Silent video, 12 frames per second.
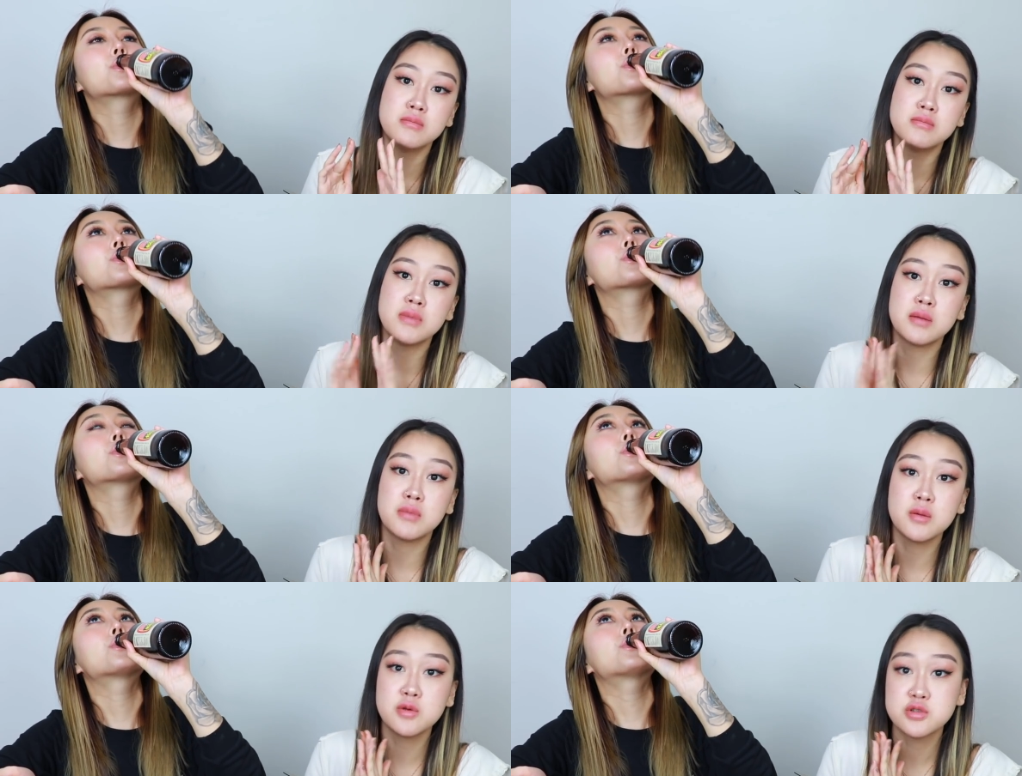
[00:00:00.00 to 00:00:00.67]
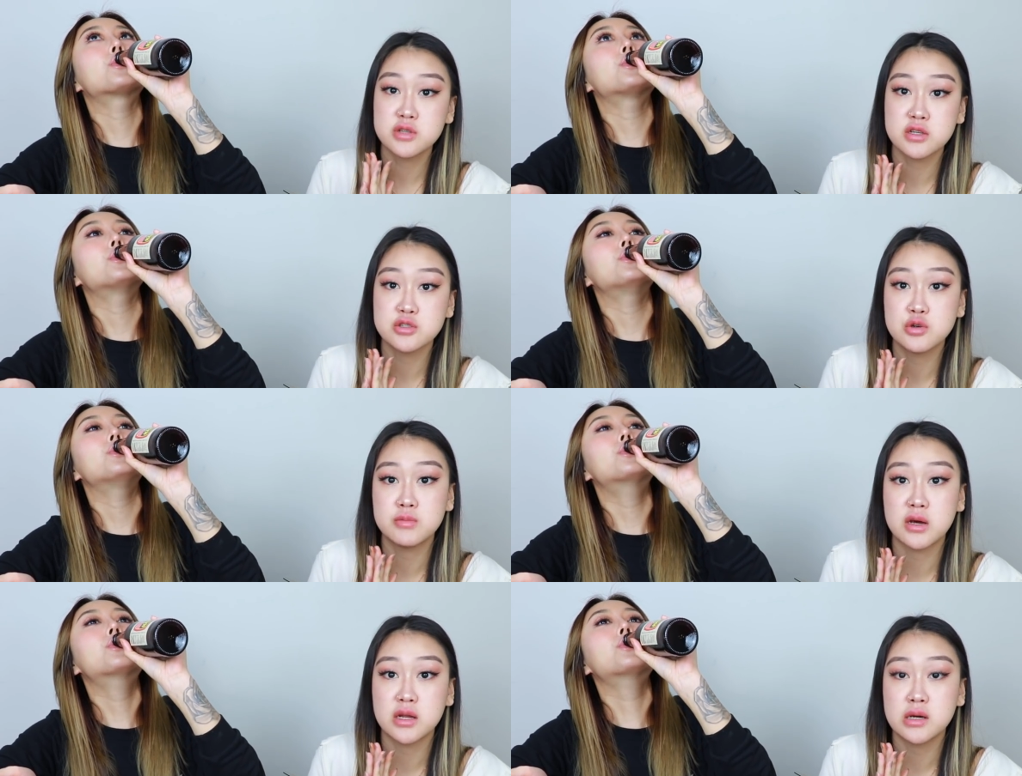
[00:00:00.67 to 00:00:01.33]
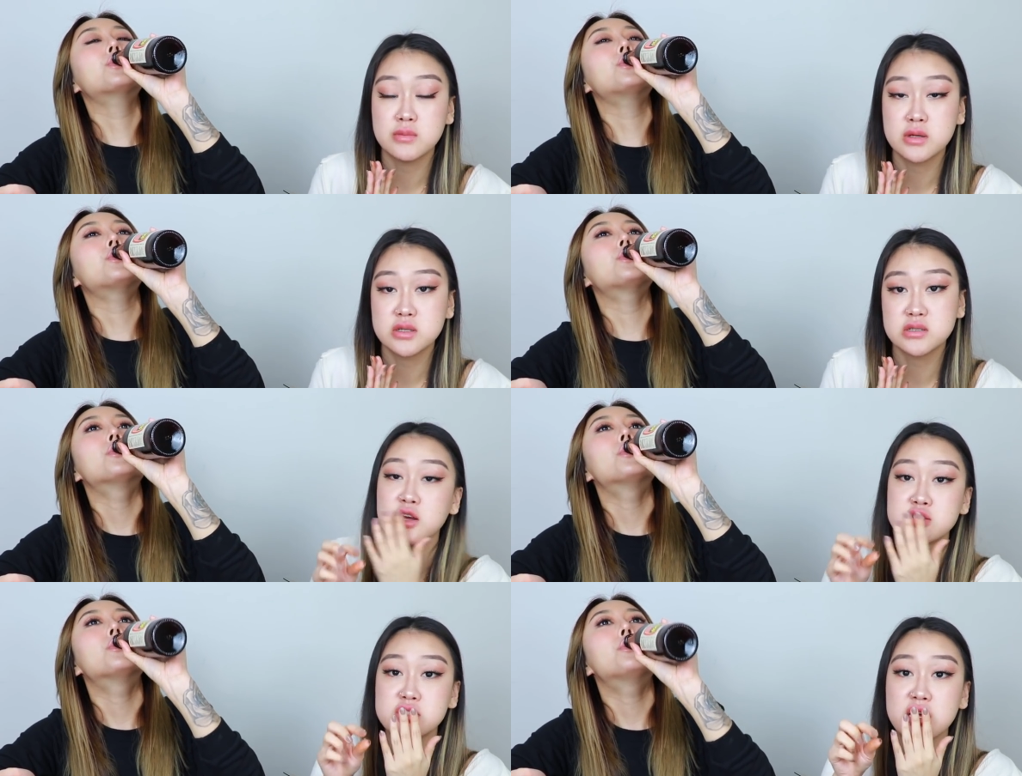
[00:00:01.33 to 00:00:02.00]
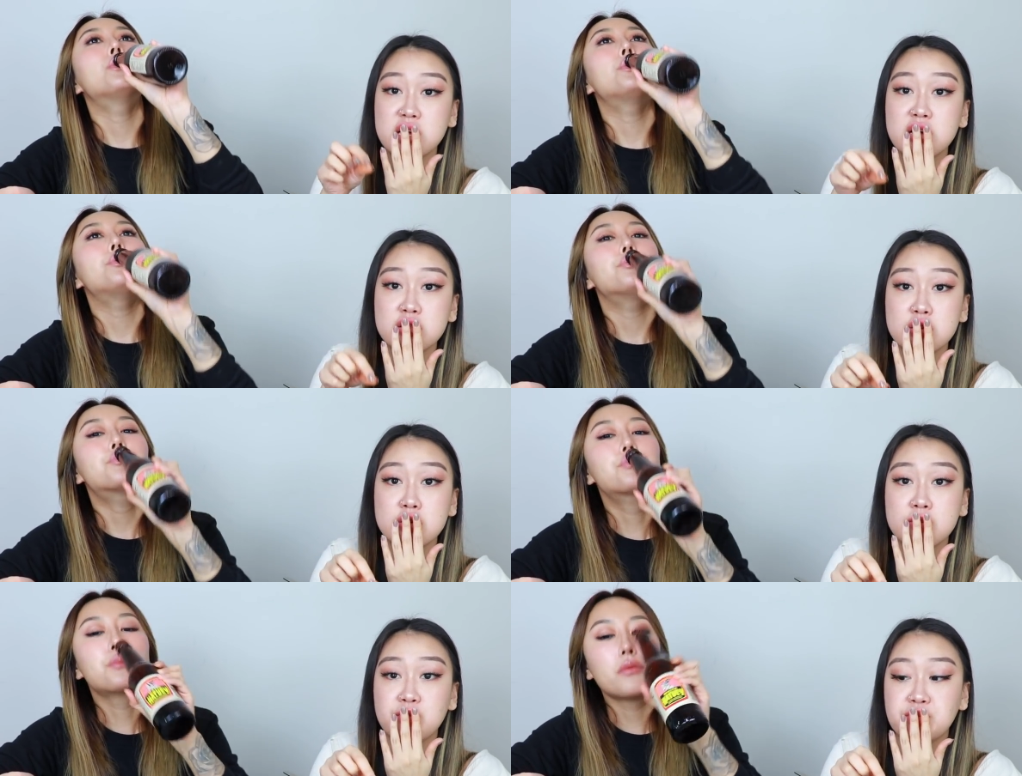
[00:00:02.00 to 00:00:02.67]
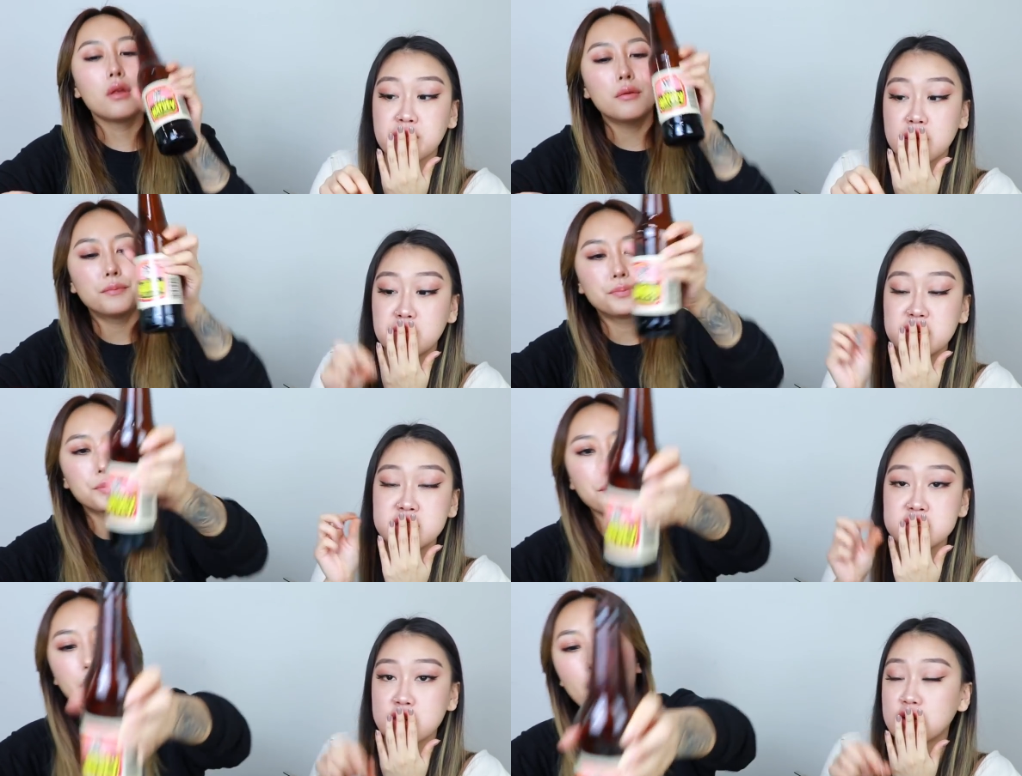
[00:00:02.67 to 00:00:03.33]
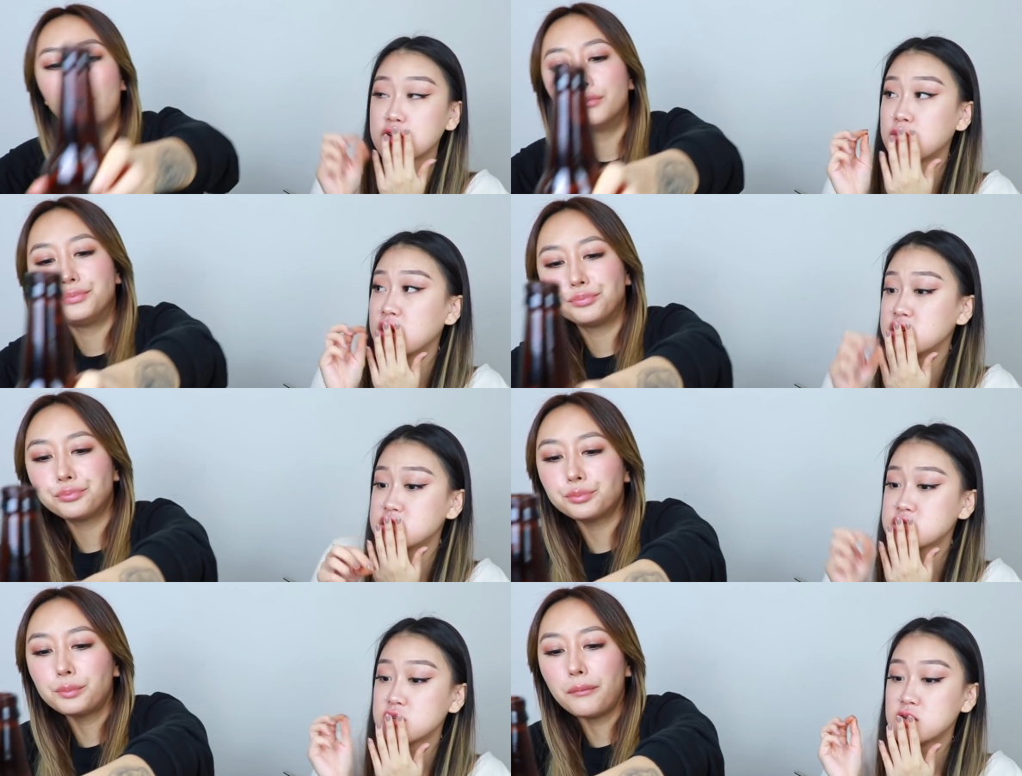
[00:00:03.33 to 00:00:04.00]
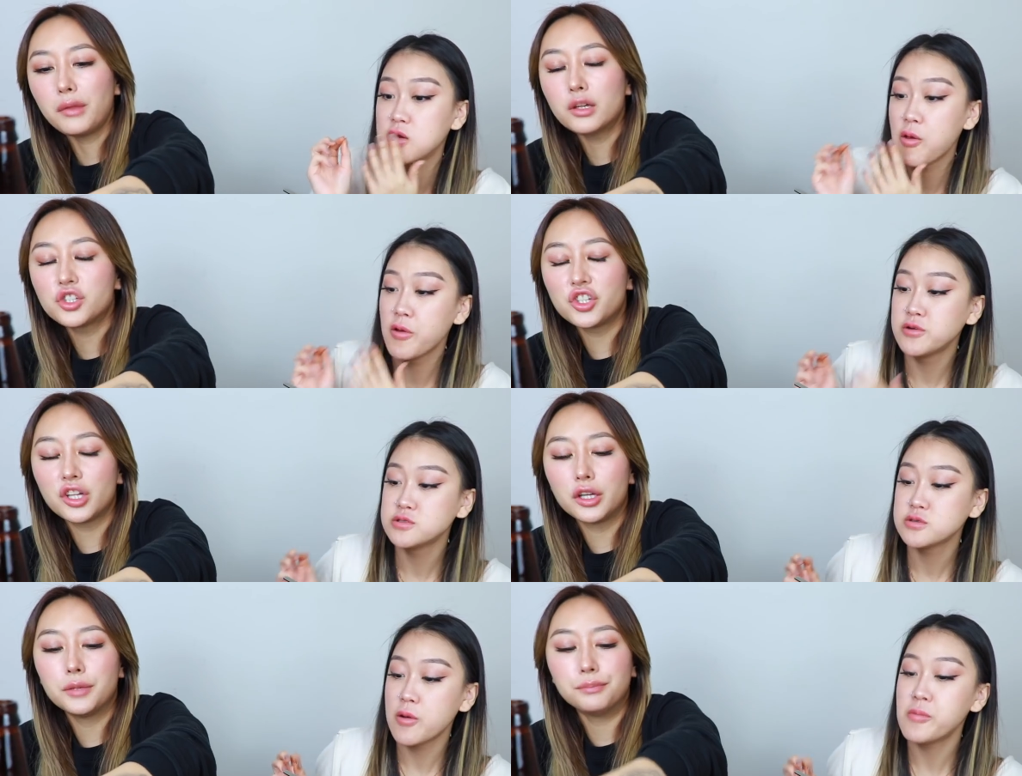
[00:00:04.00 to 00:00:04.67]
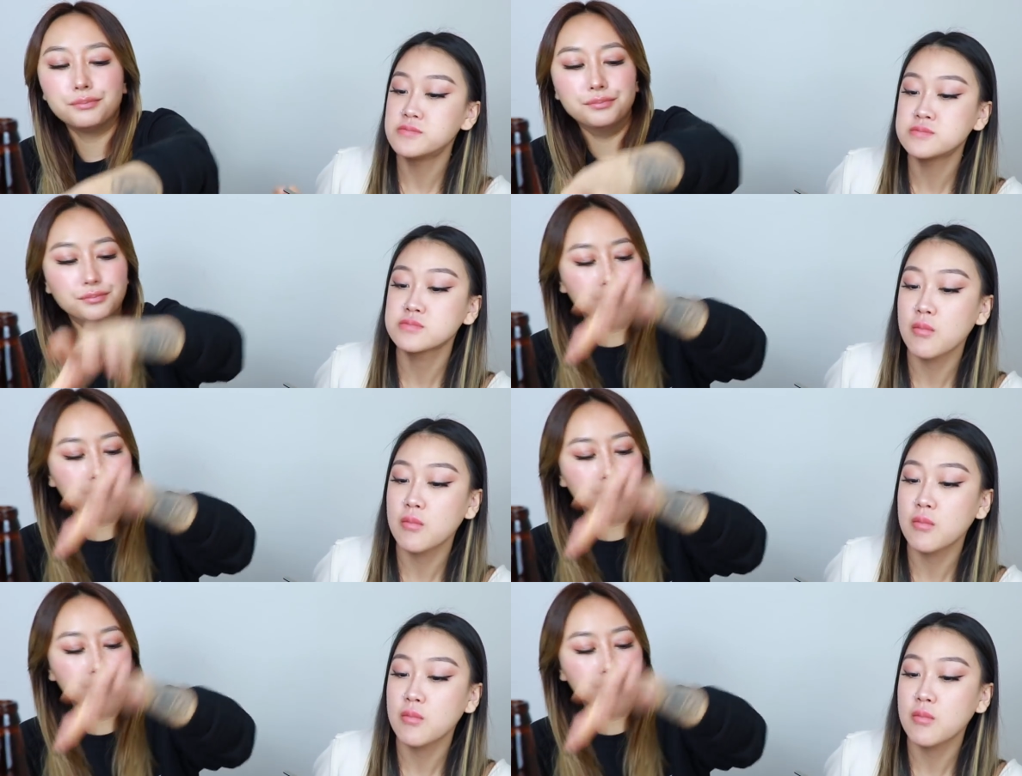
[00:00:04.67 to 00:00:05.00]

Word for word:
Speaker 1: My mom used to get so mad at me because I used to take out the beans and all the rice. She did.